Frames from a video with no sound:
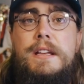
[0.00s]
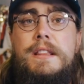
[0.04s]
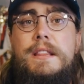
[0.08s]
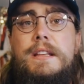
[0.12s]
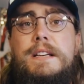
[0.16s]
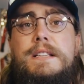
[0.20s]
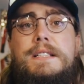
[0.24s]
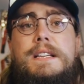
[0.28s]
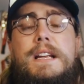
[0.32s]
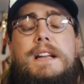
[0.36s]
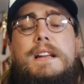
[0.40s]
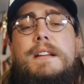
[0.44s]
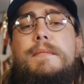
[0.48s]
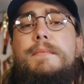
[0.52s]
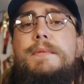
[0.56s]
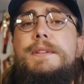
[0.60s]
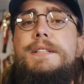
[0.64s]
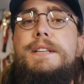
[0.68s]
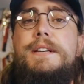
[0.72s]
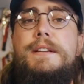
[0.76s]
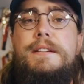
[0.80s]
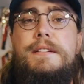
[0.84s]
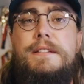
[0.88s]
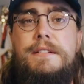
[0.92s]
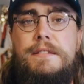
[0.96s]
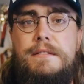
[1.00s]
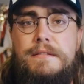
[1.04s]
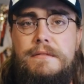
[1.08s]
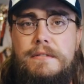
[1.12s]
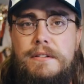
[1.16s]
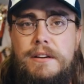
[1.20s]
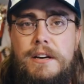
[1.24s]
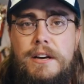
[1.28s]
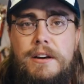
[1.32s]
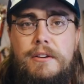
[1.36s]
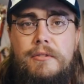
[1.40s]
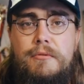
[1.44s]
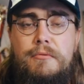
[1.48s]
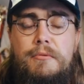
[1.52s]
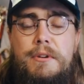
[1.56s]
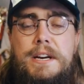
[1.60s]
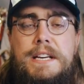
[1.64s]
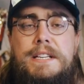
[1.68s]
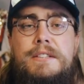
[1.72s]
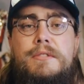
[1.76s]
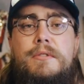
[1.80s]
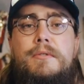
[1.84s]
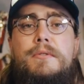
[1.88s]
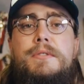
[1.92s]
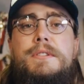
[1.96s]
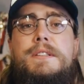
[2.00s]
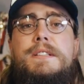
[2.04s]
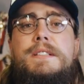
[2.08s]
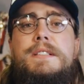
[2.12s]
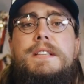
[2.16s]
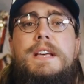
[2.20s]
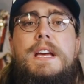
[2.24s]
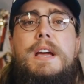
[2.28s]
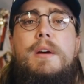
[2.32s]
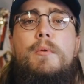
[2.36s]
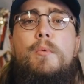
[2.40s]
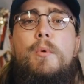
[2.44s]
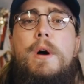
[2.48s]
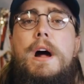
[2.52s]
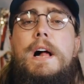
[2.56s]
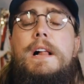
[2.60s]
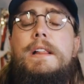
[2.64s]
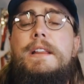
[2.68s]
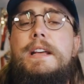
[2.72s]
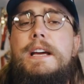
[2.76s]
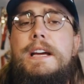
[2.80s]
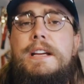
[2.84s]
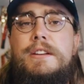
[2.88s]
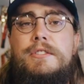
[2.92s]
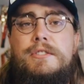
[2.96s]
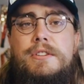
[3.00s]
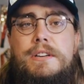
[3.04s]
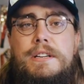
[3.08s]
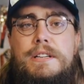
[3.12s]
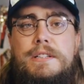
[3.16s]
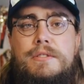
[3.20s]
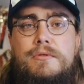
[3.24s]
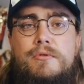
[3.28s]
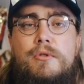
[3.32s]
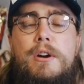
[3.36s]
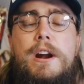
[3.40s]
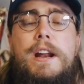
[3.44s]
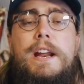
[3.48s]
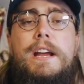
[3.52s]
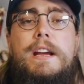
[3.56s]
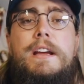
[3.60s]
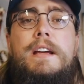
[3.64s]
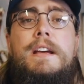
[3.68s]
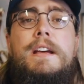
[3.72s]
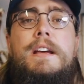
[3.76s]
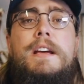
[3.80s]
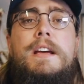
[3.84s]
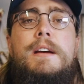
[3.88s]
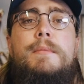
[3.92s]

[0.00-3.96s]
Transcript: there's unlimited uh, resources there while the engine is running.